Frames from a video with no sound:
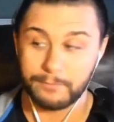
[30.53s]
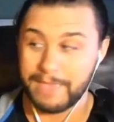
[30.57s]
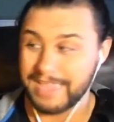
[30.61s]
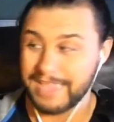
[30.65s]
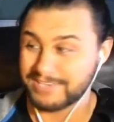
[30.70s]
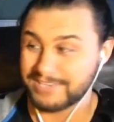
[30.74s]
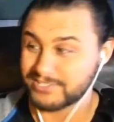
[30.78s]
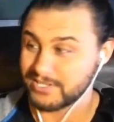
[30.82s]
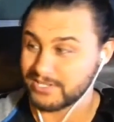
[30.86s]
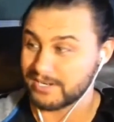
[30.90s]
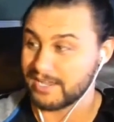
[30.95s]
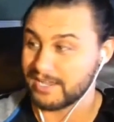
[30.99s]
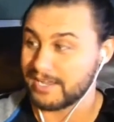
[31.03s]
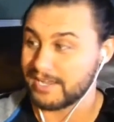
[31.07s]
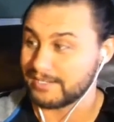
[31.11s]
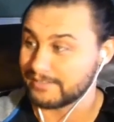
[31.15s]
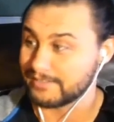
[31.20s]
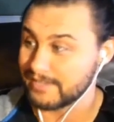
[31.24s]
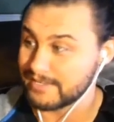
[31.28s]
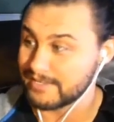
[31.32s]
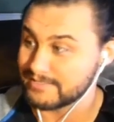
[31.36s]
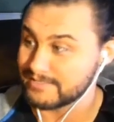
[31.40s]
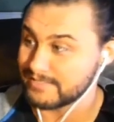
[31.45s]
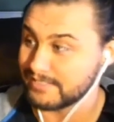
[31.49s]
match tonight,
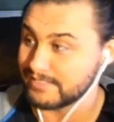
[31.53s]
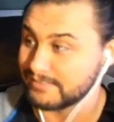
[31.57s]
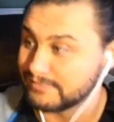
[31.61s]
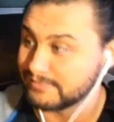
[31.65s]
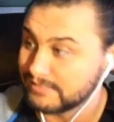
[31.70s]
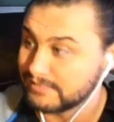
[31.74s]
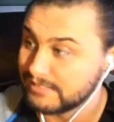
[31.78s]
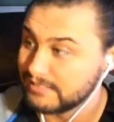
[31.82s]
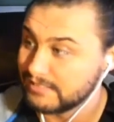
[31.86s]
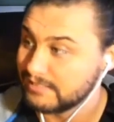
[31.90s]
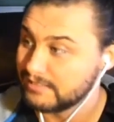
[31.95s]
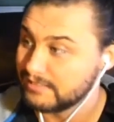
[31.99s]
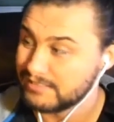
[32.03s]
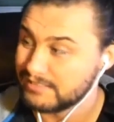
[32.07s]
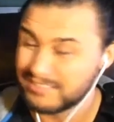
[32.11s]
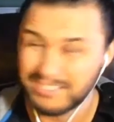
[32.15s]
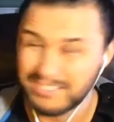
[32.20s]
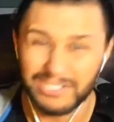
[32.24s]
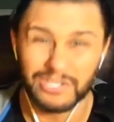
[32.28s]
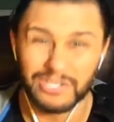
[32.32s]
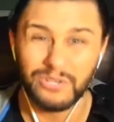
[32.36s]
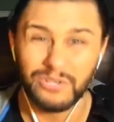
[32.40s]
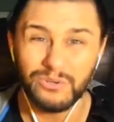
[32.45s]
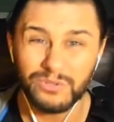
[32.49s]
and I said,
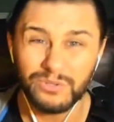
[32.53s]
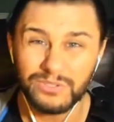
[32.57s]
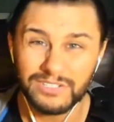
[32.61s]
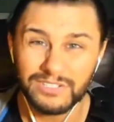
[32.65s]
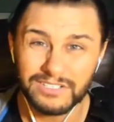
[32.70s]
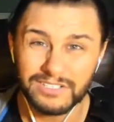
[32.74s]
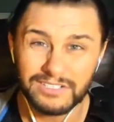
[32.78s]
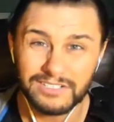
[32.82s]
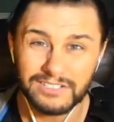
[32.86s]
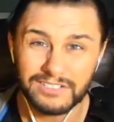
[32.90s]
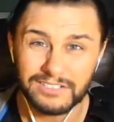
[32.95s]
"Oh."